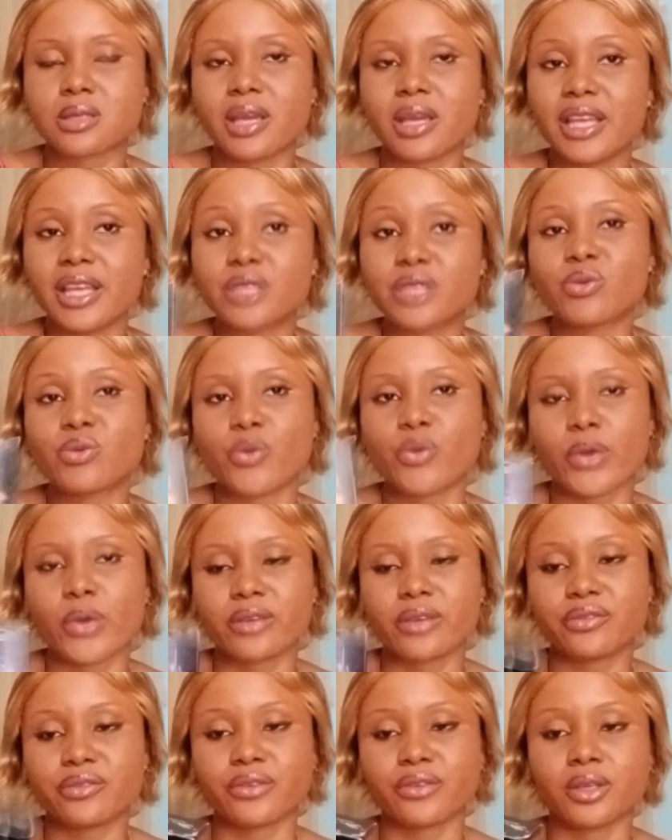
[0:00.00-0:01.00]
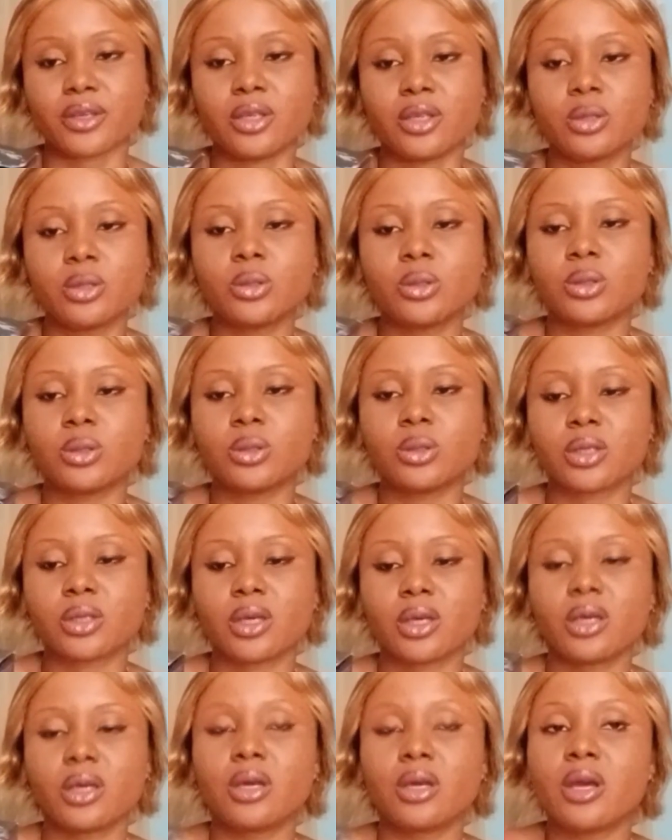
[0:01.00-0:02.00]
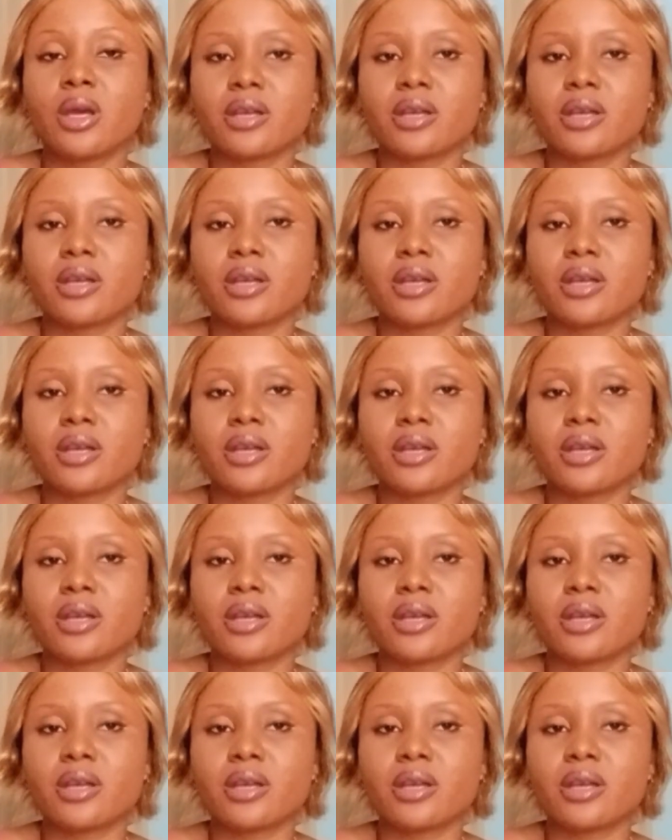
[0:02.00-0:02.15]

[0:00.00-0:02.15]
It will work for you, okay?